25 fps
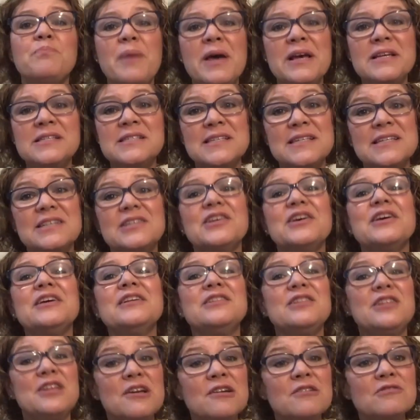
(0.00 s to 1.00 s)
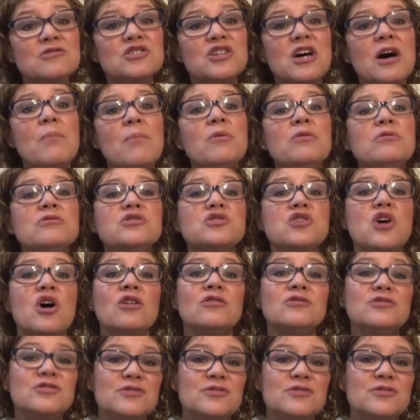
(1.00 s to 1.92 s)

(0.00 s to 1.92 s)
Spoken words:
basically near doubles are